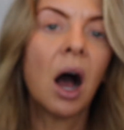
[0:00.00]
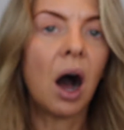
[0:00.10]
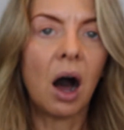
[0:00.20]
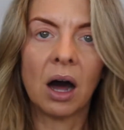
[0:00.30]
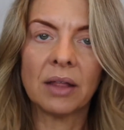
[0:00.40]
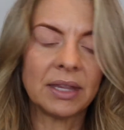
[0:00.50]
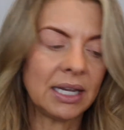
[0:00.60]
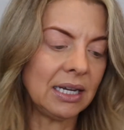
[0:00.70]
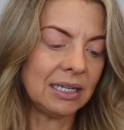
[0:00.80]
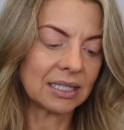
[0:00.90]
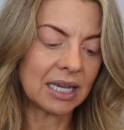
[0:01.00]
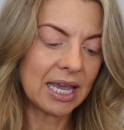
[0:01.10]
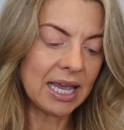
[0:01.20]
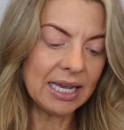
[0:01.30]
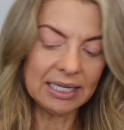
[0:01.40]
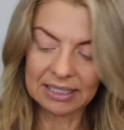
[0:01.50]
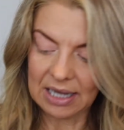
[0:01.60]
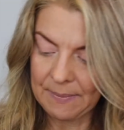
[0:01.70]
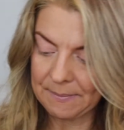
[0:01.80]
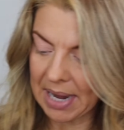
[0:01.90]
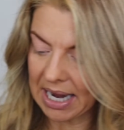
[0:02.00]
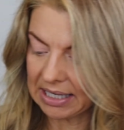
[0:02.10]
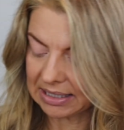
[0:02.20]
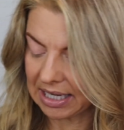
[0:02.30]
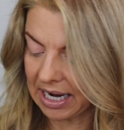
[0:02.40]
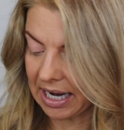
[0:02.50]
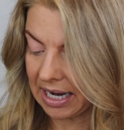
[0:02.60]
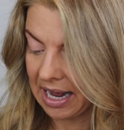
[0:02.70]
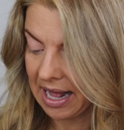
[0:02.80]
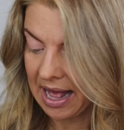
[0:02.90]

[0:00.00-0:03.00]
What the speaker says: on these is amazing.